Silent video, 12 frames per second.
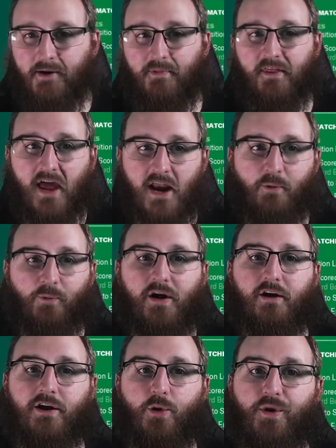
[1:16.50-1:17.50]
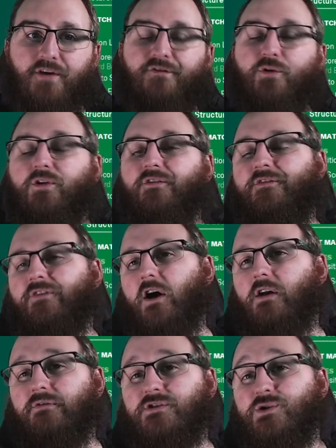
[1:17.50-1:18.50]
then we are going for the
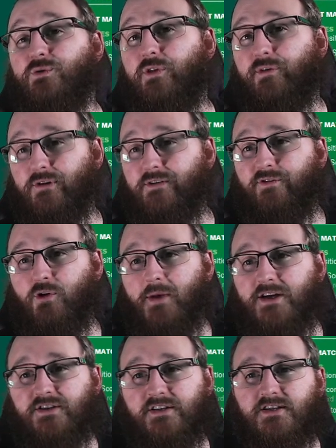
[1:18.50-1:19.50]
5 2 3 formation.